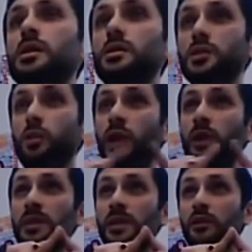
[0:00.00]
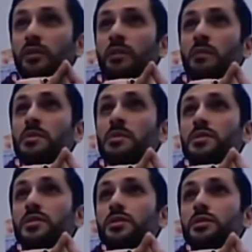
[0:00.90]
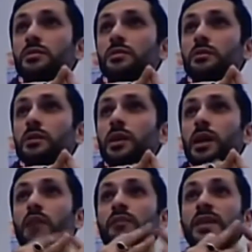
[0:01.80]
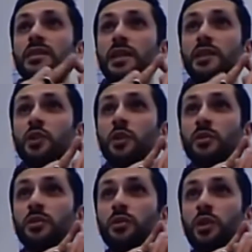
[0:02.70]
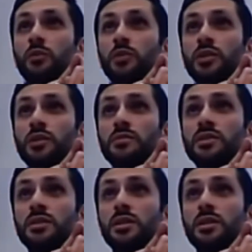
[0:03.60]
So well-being of the members, events that's common to non-Muslims